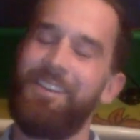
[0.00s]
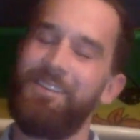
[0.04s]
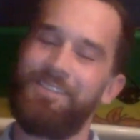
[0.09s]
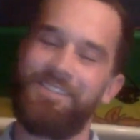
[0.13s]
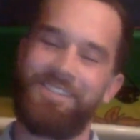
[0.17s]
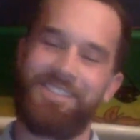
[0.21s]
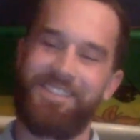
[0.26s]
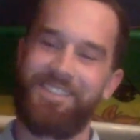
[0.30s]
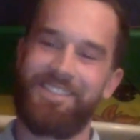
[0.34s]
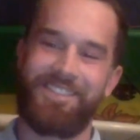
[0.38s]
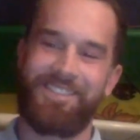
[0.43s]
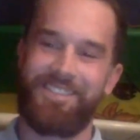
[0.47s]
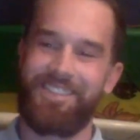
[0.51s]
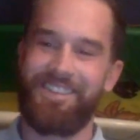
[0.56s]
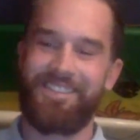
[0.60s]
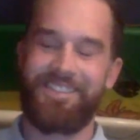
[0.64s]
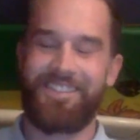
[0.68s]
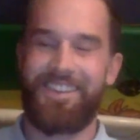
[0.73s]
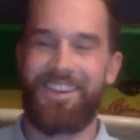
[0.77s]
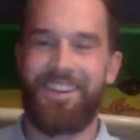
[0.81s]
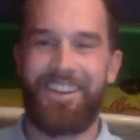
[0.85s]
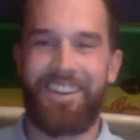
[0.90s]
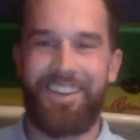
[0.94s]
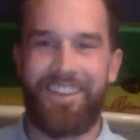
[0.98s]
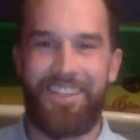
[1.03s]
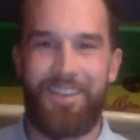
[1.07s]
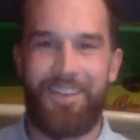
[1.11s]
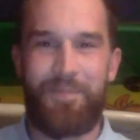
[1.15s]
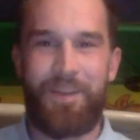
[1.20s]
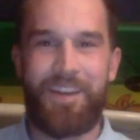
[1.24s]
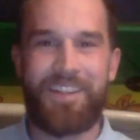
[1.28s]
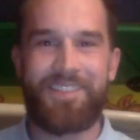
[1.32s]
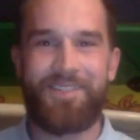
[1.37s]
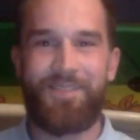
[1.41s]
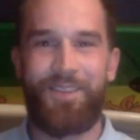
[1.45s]
And it's
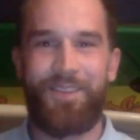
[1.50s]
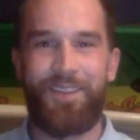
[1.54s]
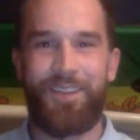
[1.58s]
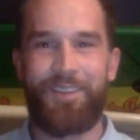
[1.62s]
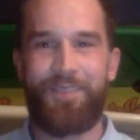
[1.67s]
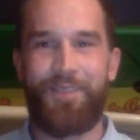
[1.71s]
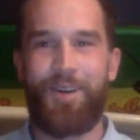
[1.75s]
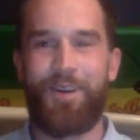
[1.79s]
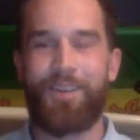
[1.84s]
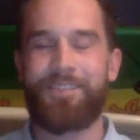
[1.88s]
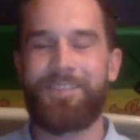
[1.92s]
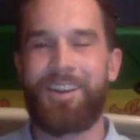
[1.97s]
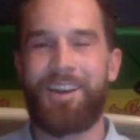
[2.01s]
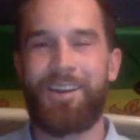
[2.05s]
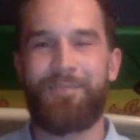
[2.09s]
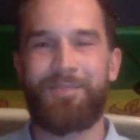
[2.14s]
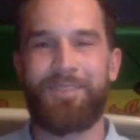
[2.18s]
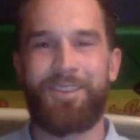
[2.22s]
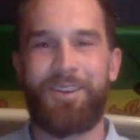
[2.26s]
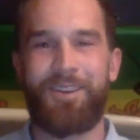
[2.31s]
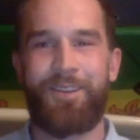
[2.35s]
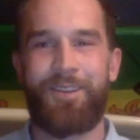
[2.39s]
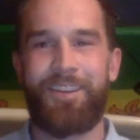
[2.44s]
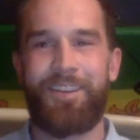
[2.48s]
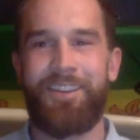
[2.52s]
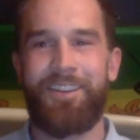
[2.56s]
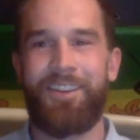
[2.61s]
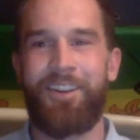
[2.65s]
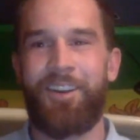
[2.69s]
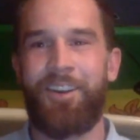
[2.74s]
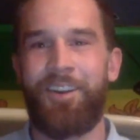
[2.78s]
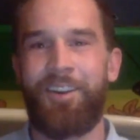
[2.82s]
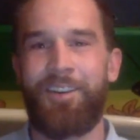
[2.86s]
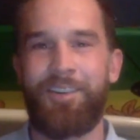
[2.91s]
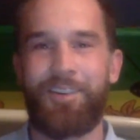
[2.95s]
like the best feeling of all time to know that
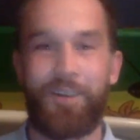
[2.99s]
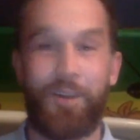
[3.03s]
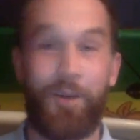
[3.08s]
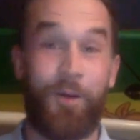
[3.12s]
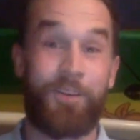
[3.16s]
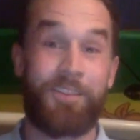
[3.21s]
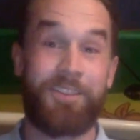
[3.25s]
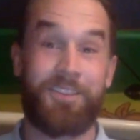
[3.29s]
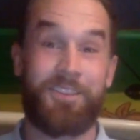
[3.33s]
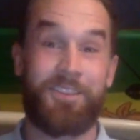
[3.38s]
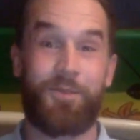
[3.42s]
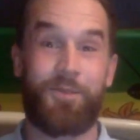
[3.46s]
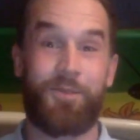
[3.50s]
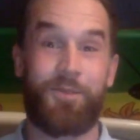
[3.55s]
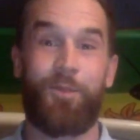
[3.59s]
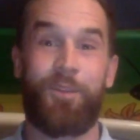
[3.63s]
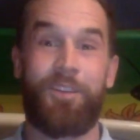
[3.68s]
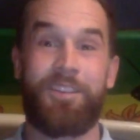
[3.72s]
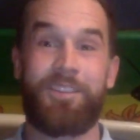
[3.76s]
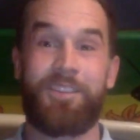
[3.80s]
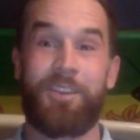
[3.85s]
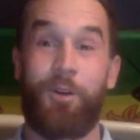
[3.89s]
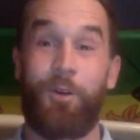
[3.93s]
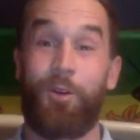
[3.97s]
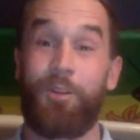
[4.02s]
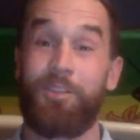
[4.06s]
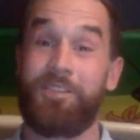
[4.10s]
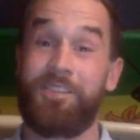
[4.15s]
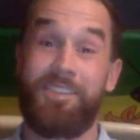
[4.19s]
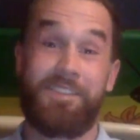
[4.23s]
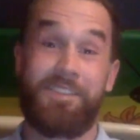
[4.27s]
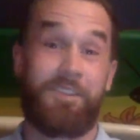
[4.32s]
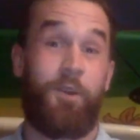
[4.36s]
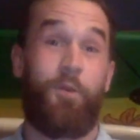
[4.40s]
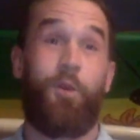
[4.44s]
you're going to join one of these cohorts. And
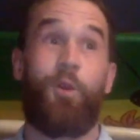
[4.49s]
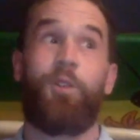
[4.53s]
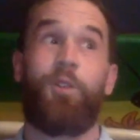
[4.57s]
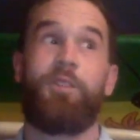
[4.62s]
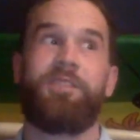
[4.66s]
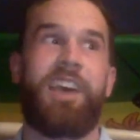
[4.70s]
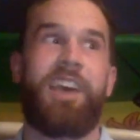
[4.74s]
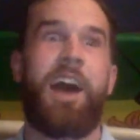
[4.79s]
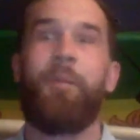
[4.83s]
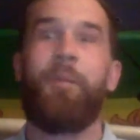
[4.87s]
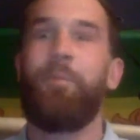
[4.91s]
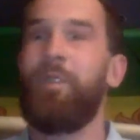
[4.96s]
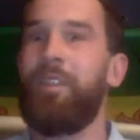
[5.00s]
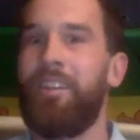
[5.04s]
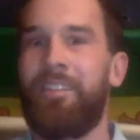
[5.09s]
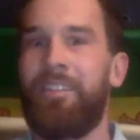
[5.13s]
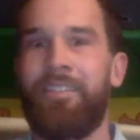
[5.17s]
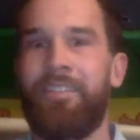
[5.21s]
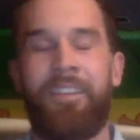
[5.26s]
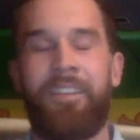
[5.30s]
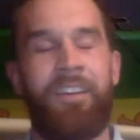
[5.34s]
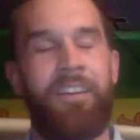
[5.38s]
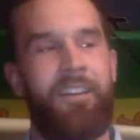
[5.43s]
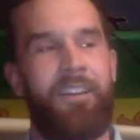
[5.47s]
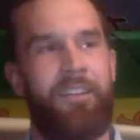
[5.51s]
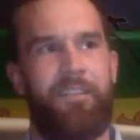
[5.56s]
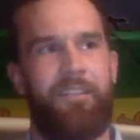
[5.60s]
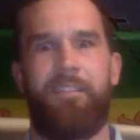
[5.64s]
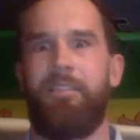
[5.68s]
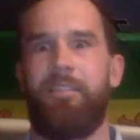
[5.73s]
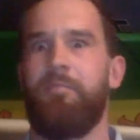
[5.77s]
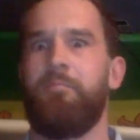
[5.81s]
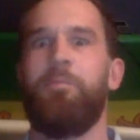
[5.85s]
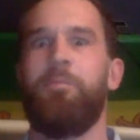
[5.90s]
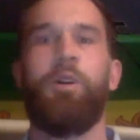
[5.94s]
these cohorts happen in like
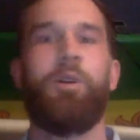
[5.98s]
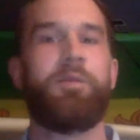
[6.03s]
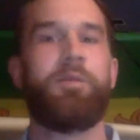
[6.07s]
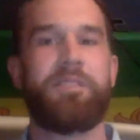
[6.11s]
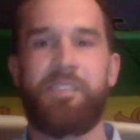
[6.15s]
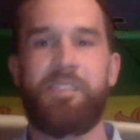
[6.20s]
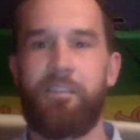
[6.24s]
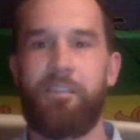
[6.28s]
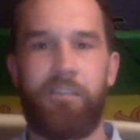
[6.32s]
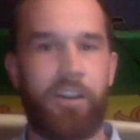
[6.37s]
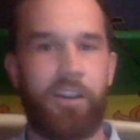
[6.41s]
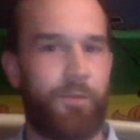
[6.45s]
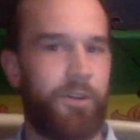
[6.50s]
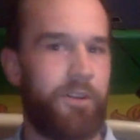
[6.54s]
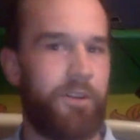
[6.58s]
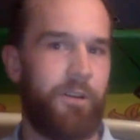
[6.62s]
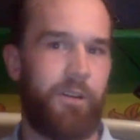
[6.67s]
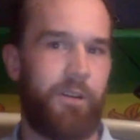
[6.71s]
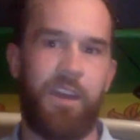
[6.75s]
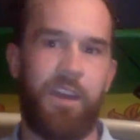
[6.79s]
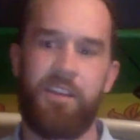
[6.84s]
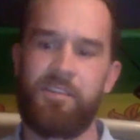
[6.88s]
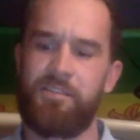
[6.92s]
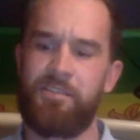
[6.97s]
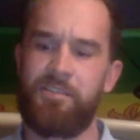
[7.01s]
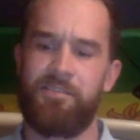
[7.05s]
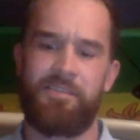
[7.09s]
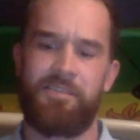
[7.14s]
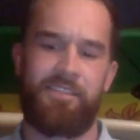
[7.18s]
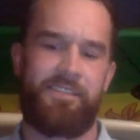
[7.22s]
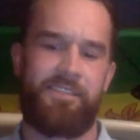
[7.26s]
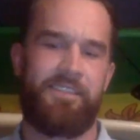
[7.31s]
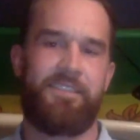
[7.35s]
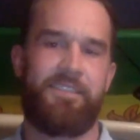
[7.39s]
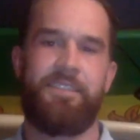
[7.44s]
the most incredible locations,
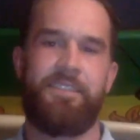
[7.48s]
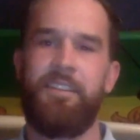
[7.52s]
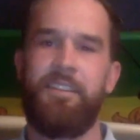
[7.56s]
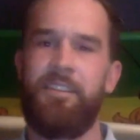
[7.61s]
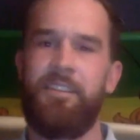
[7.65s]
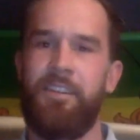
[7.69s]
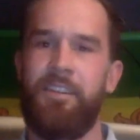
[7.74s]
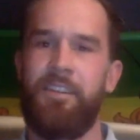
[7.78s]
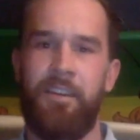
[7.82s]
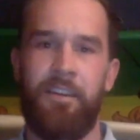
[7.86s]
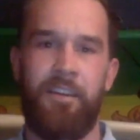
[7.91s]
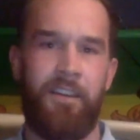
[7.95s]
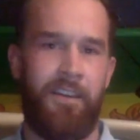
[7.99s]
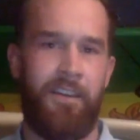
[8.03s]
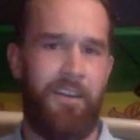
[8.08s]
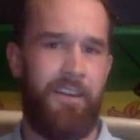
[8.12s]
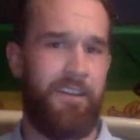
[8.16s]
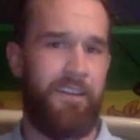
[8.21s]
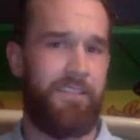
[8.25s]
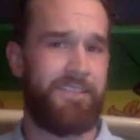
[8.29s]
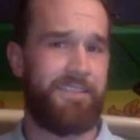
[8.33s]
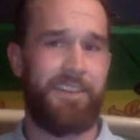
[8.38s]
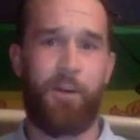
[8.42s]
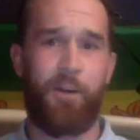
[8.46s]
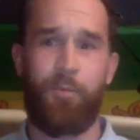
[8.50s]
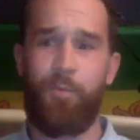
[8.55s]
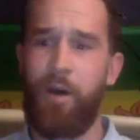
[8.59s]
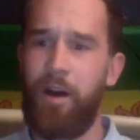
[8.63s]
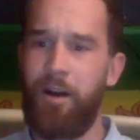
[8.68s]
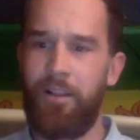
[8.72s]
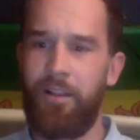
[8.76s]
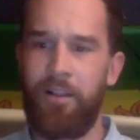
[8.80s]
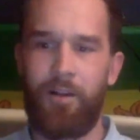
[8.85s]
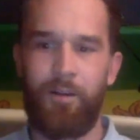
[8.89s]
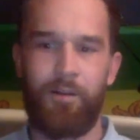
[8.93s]
like Sydney, Sao
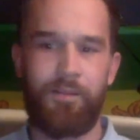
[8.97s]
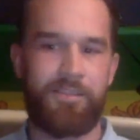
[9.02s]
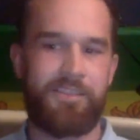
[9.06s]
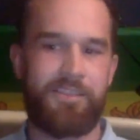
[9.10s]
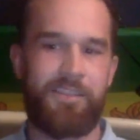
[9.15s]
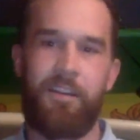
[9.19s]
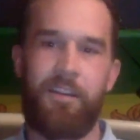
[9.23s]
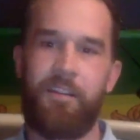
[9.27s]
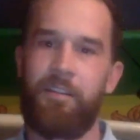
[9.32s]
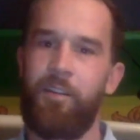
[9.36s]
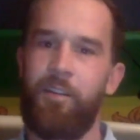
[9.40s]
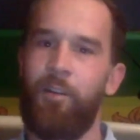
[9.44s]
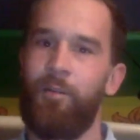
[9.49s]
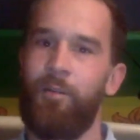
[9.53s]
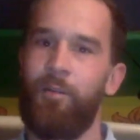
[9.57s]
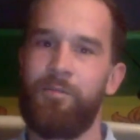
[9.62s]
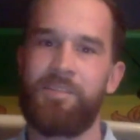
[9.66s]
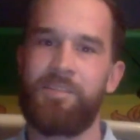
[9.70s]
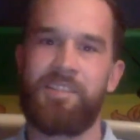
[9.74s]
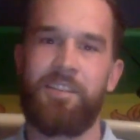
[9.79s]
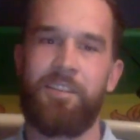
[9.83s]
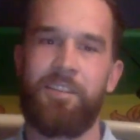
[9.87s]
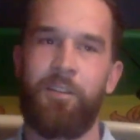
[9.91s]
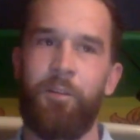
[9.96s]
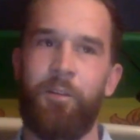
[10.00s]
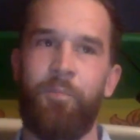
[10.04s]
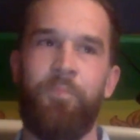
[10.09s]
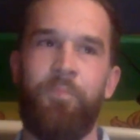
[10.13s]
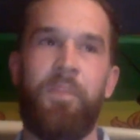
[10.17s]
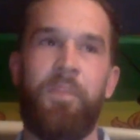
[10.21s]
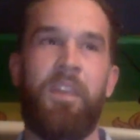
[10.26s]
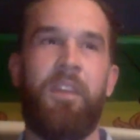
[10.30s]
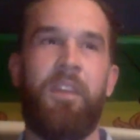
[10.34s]
Paulo, and Stockholm. So